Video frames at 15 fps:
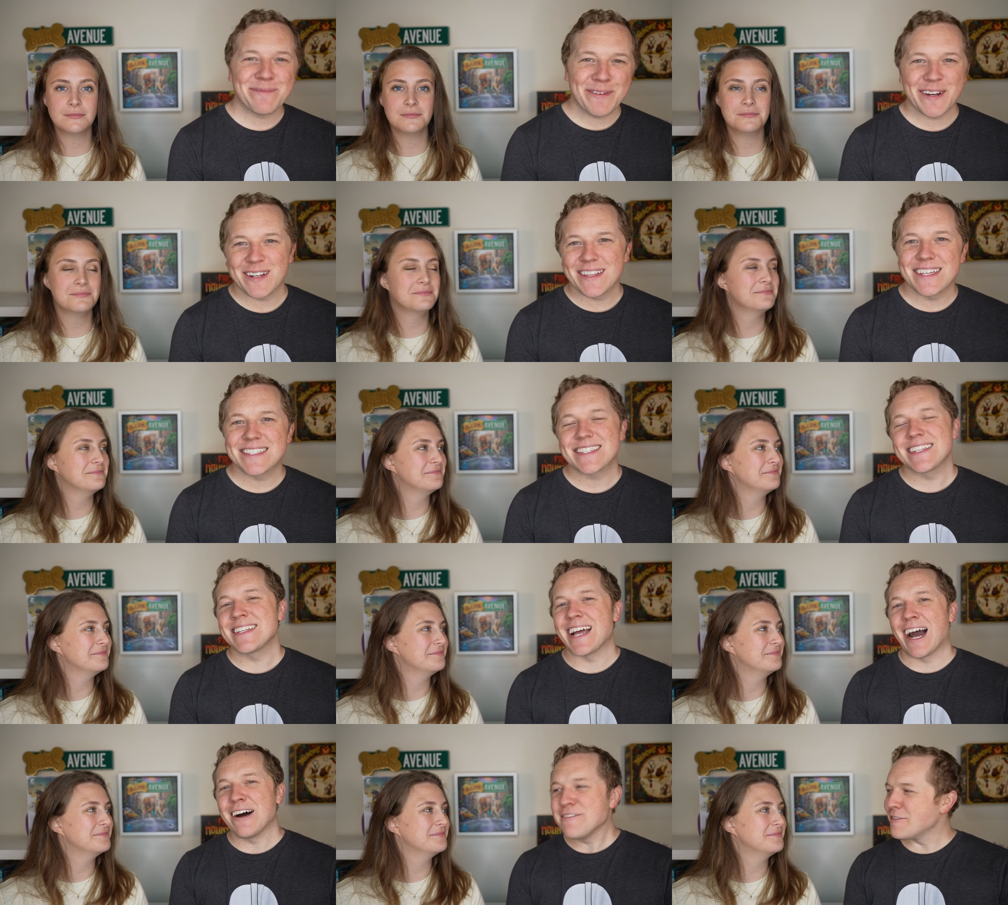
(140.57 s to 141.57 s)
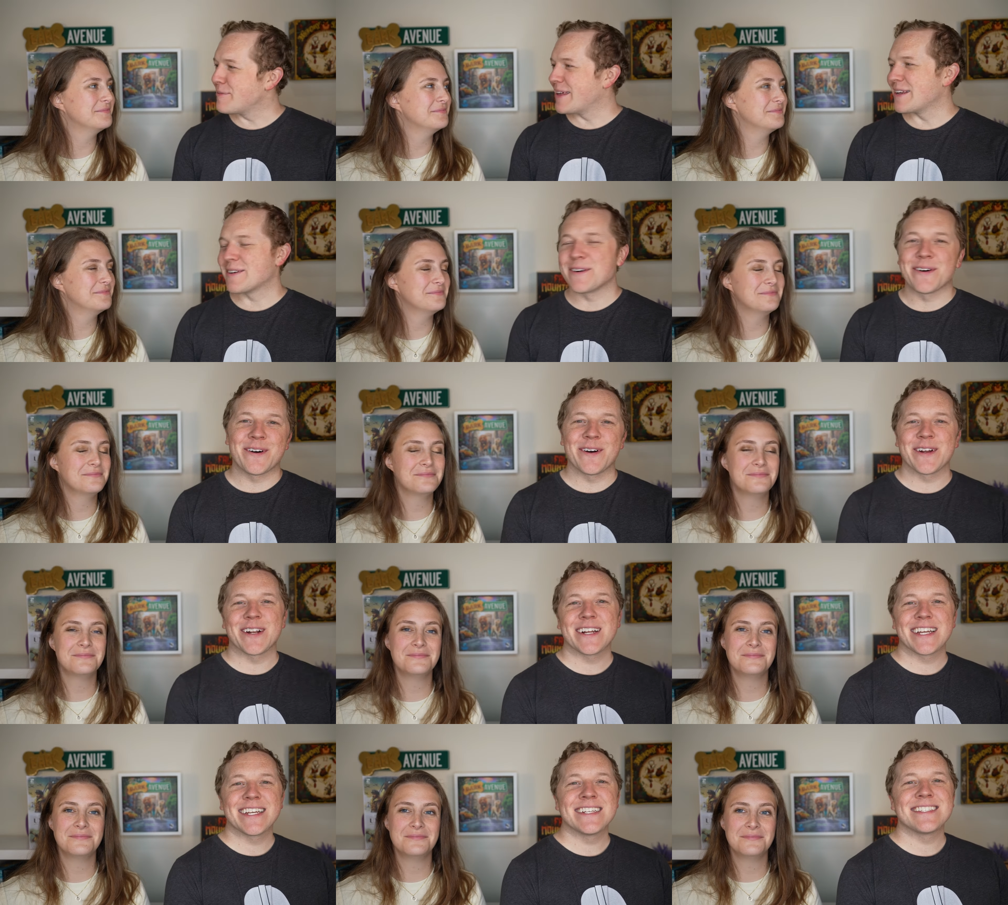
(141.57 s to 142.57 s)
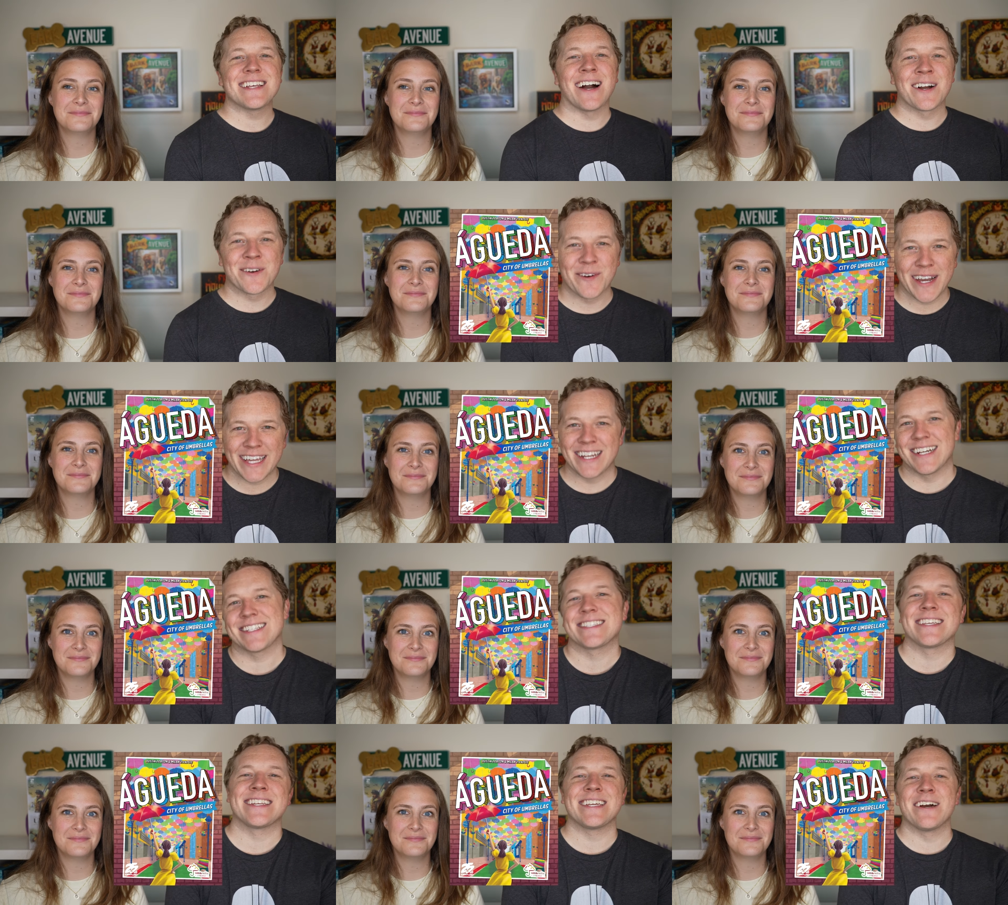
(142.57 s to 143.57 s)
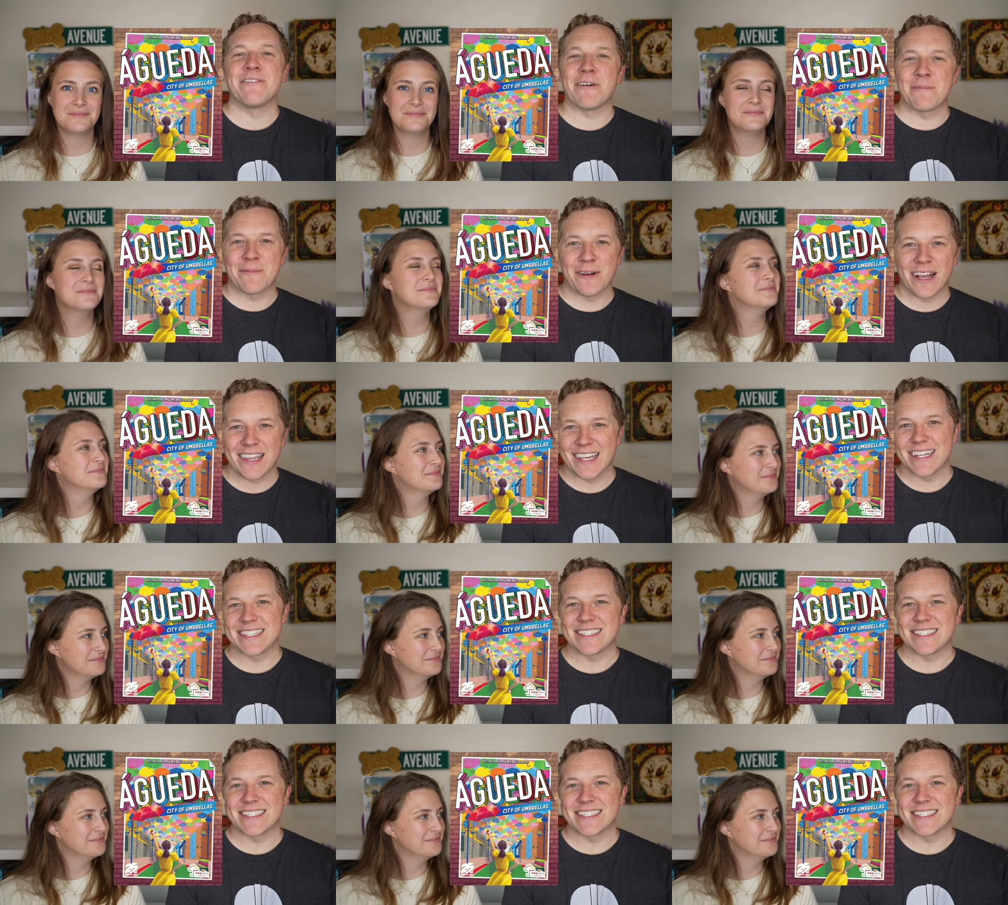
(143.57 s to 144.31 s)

Speaker 1: up on our list in alphabetical order is Agueda, City of Umbrellas.